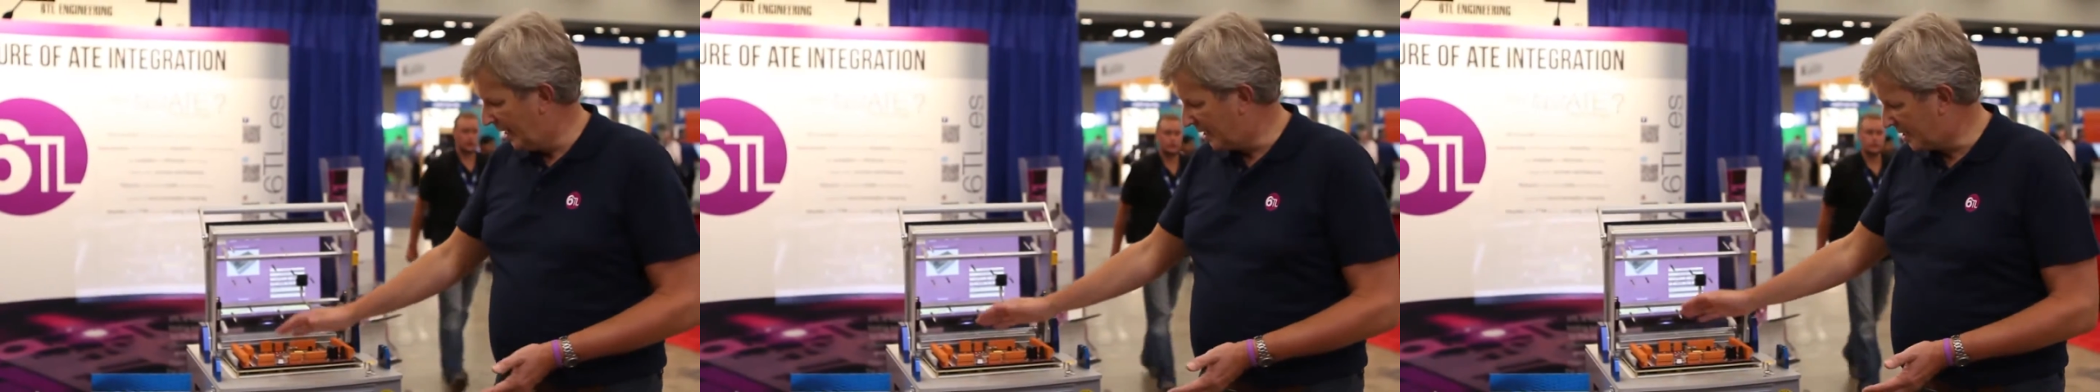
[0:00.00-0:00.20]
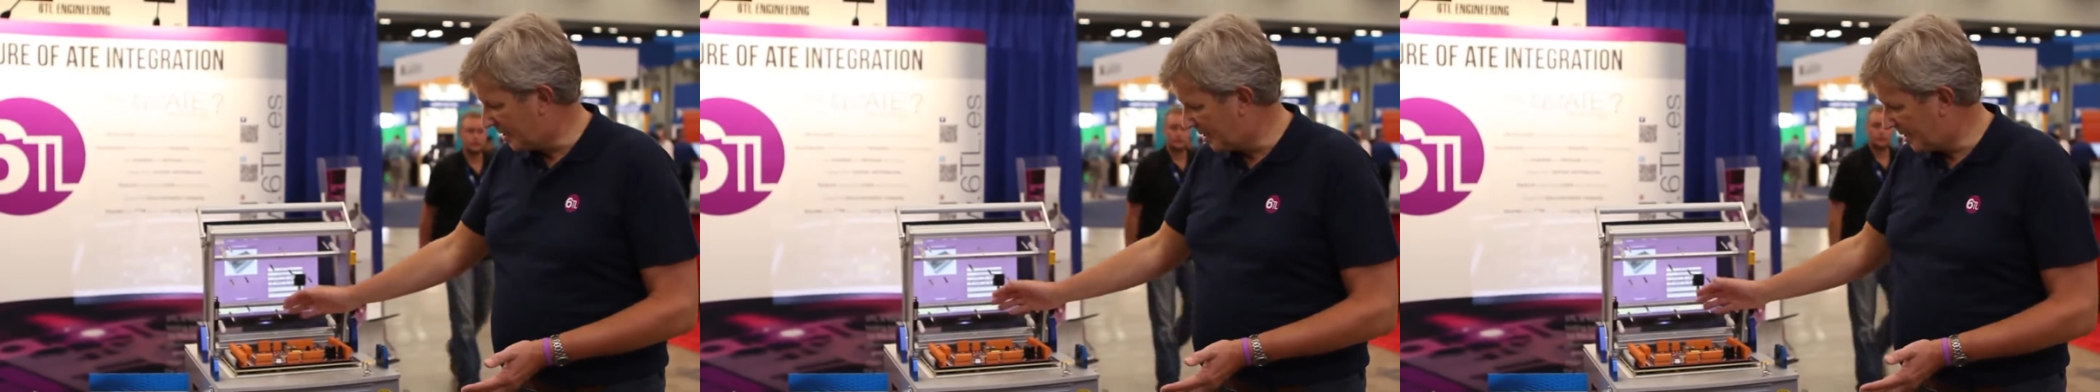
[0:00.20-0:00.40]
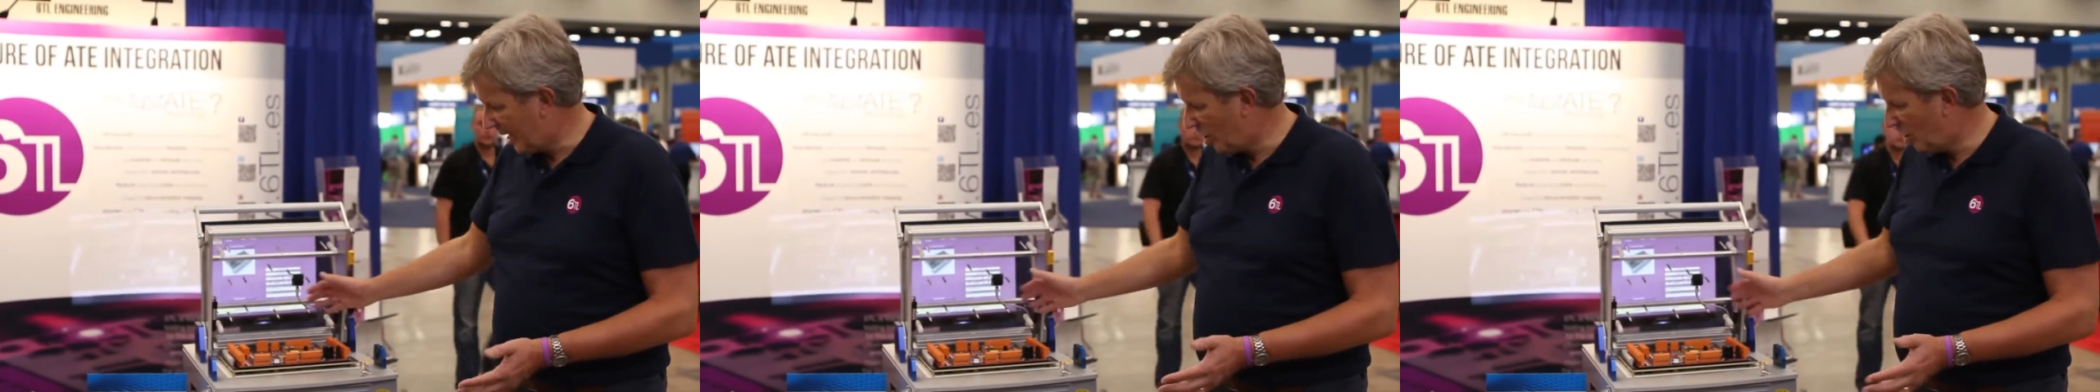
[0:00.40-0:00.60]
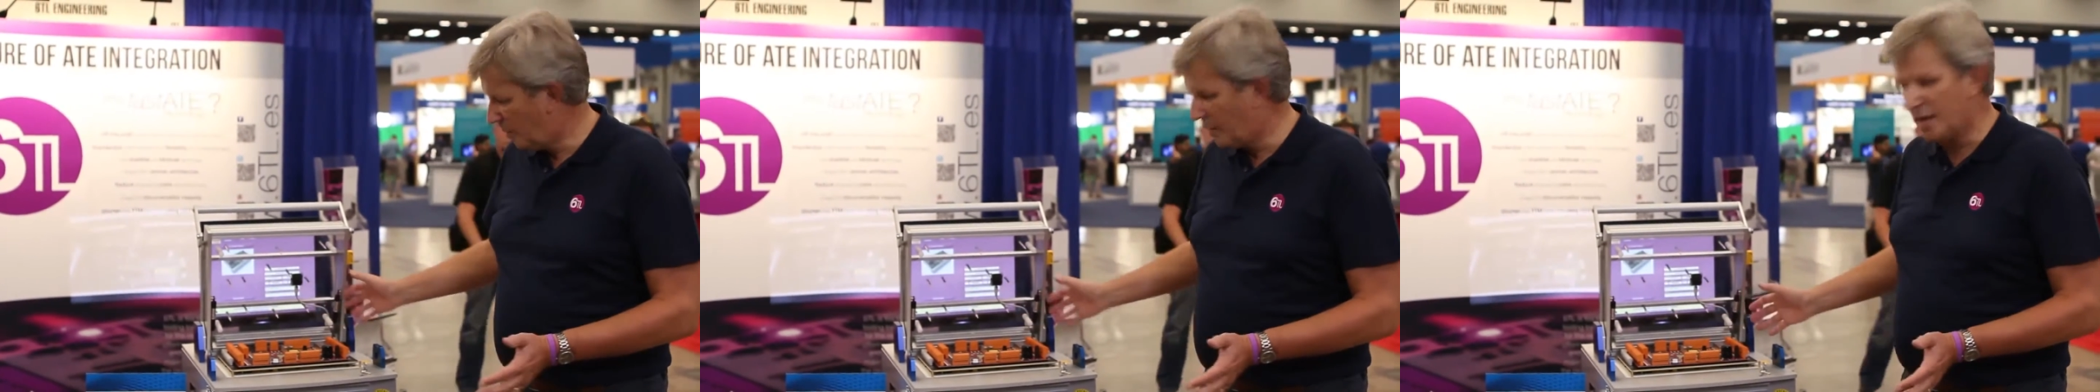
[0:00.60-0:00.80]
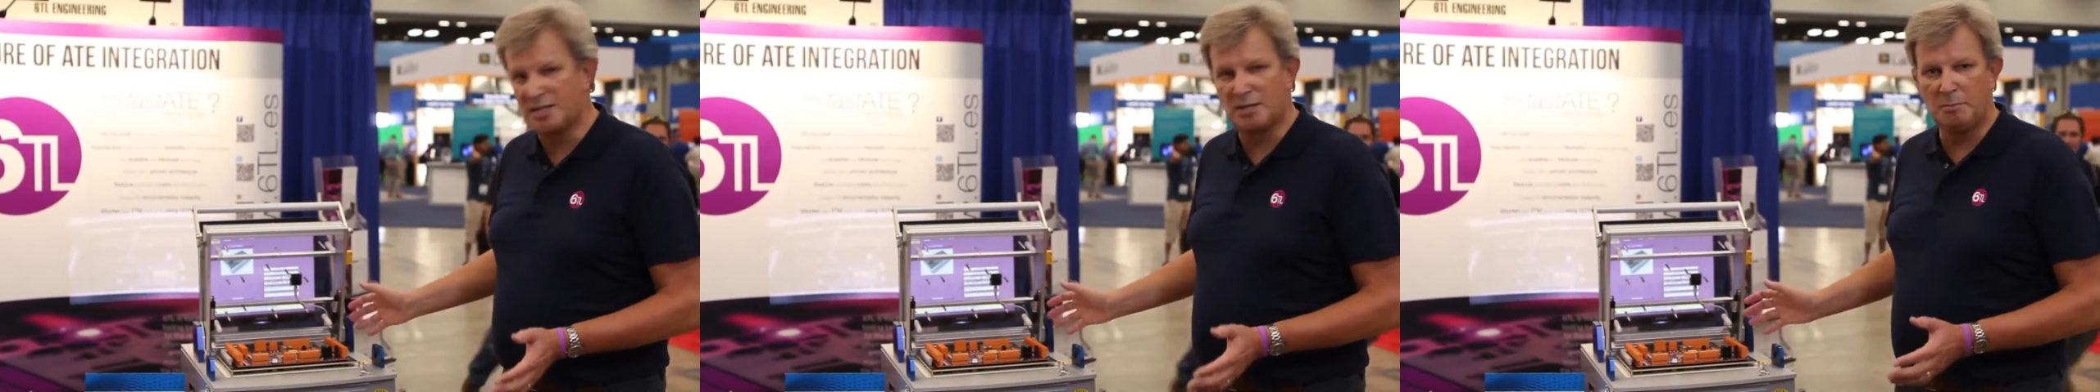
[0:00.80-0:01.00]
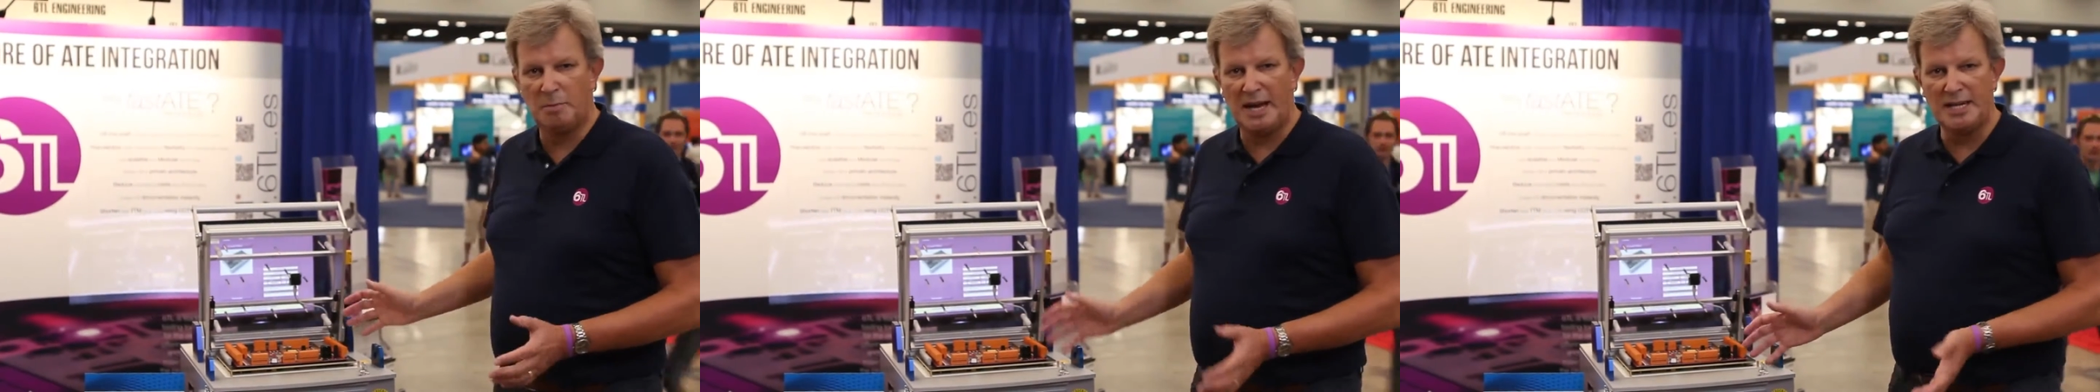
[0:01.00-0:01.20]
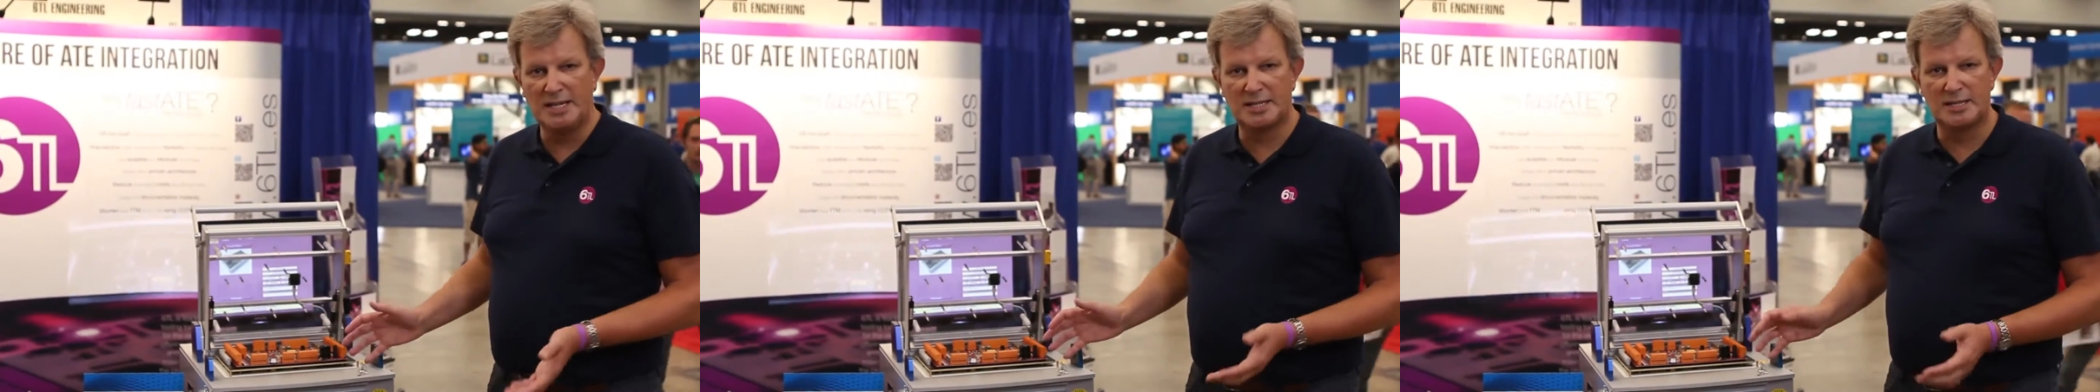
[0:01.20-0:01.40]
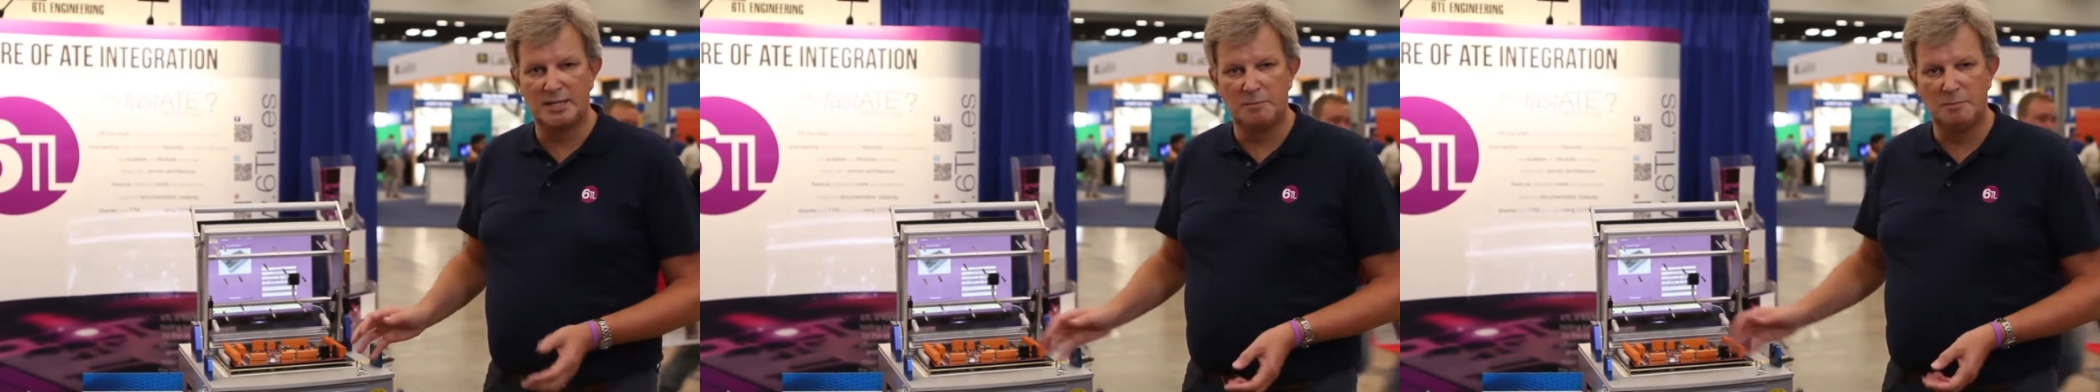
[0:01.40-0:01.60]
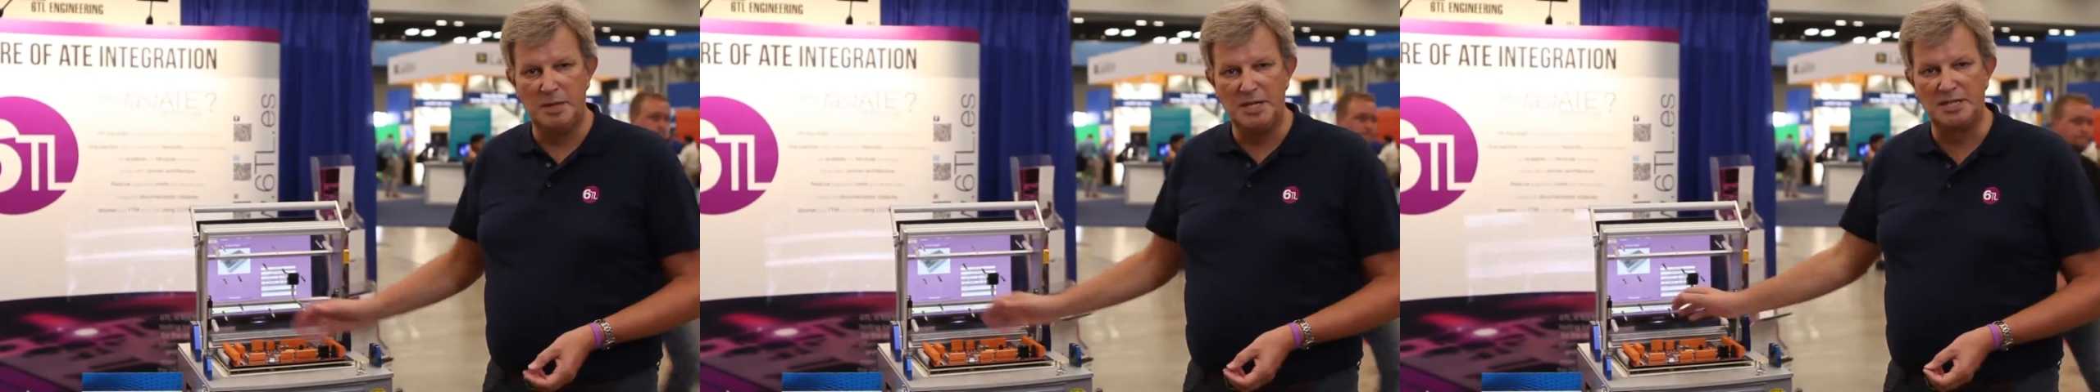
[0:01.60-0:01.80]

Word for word: It's set up as a base